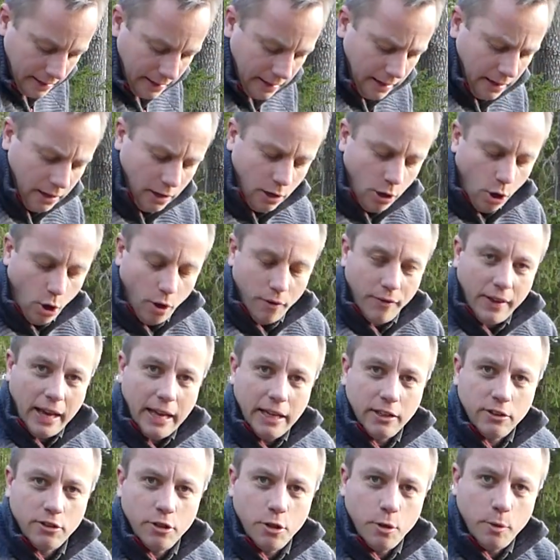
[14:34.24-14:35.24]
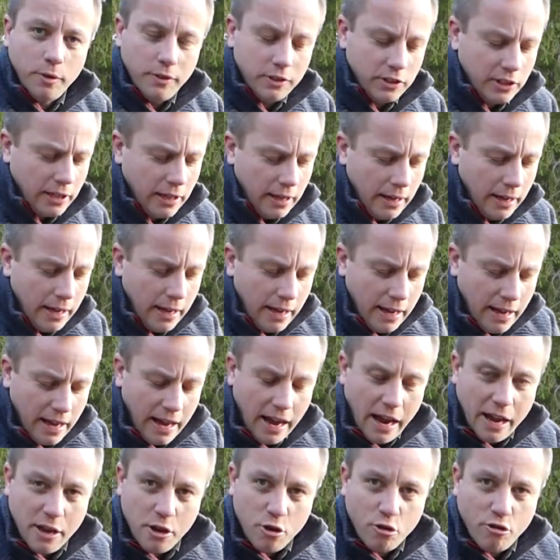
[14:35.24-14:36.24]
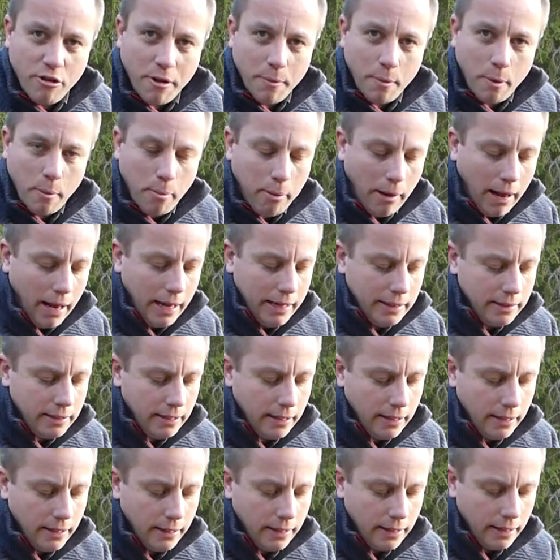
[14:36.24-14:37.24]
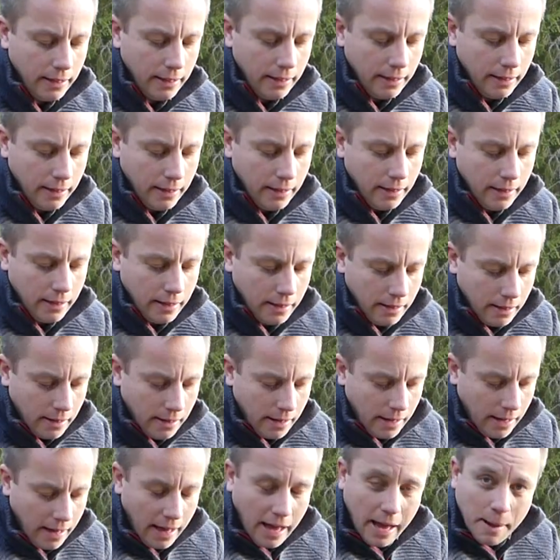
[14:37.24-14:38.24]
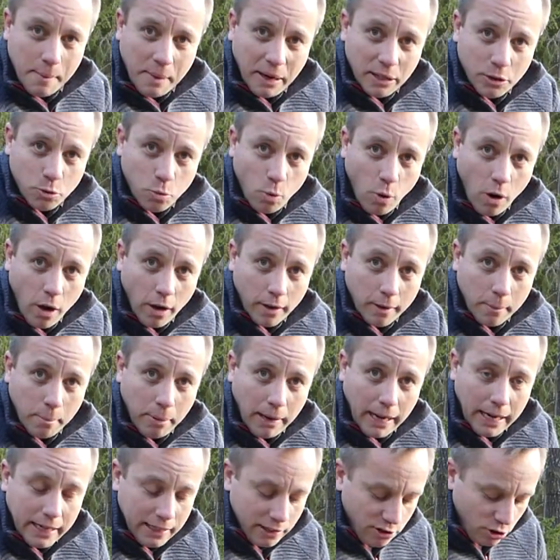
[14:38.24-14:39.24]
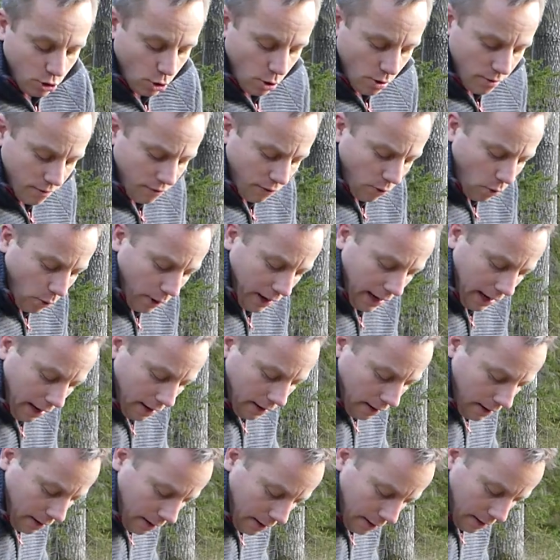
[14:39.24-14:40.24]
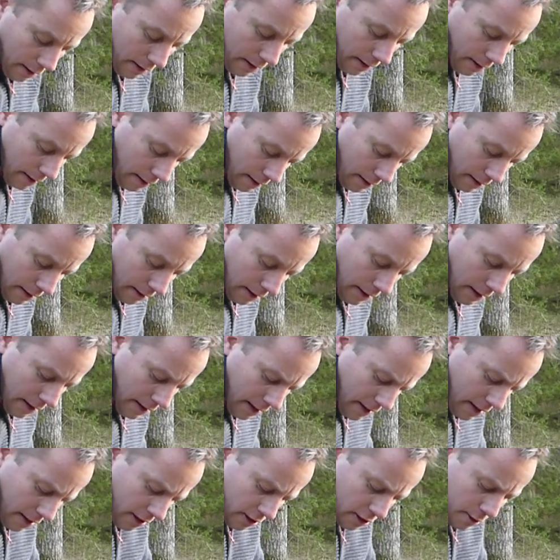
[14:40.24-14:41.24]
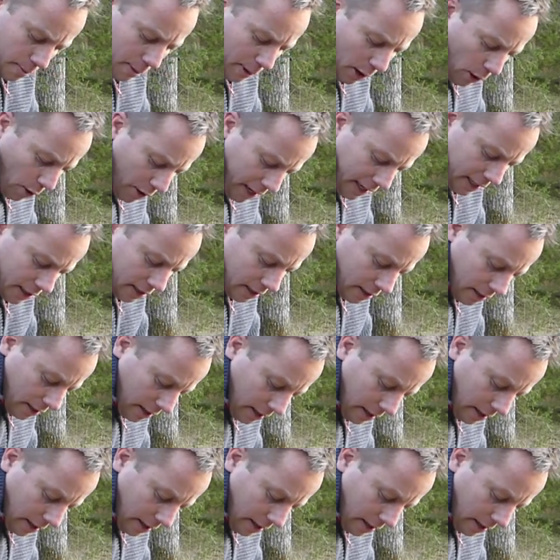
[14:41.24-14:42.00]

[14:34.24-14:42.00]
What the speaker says: a lot of that to do with how you grip the blade, how much work the blade is doing for you. And to be honest,